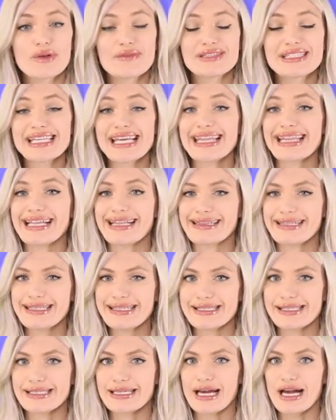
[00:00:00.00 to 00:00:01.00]
we've seen the
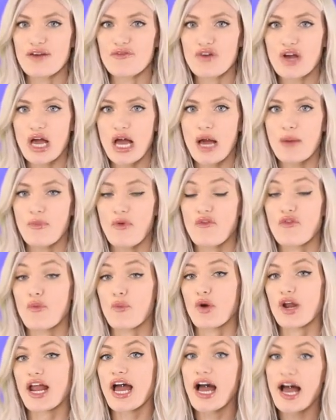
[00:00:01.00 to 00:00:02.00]
least of, but
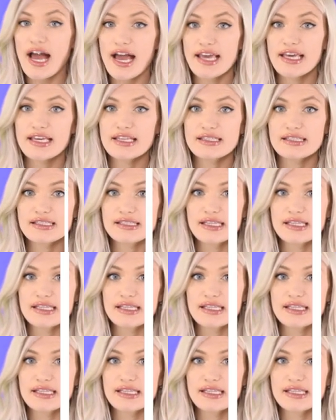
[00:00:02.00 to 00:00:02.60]
from what I can